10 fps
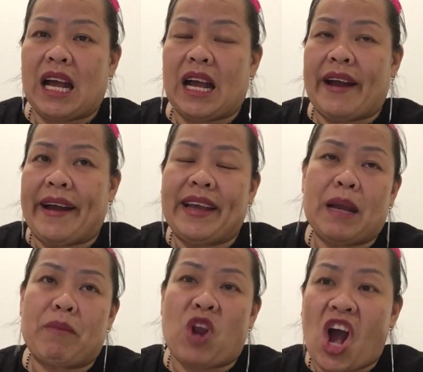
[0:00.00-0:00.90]
I
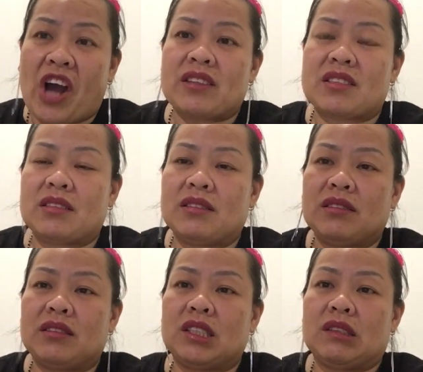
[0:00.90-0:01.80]
am not
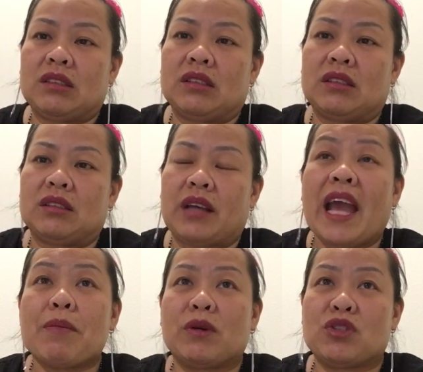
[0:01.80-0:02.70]

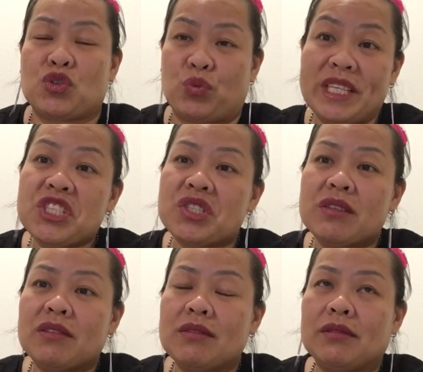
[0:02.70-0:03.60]
able to reach
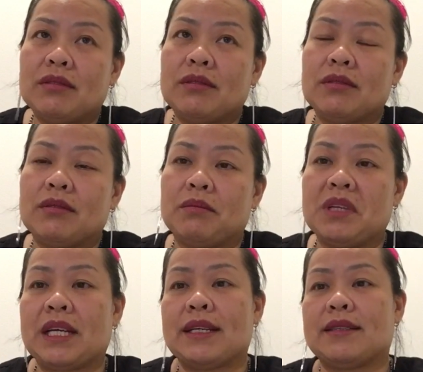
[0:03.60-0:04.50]

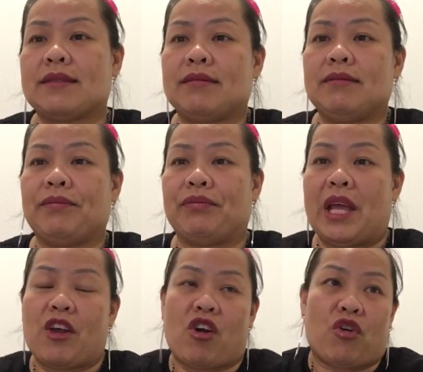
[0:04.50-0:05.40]
because
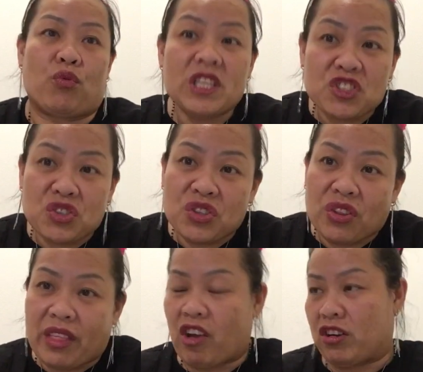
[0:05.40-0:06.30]
they are rich,
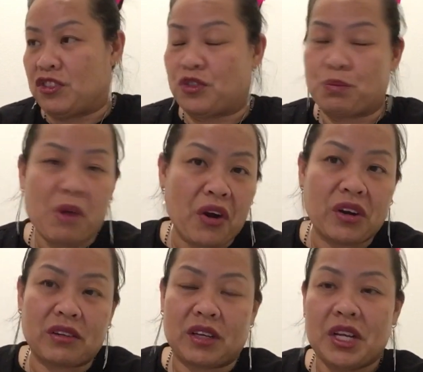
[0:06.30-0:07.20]
they are smart,
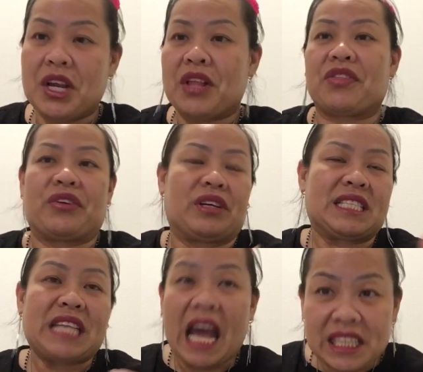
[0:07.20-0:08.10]
they're
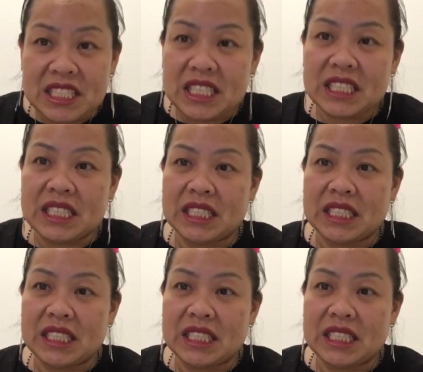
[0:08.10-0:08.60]
talented.